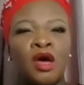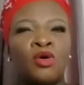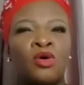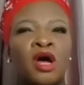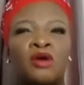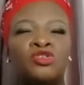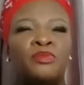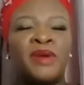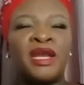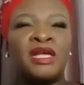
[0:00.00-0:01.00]
or how to
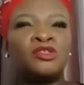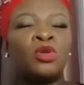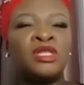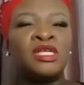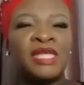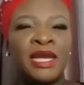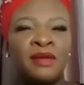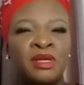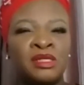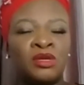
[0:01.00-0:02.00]
balance all these
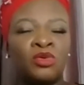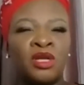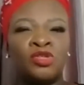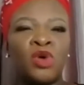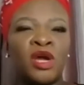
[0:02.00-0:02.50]
elements in order to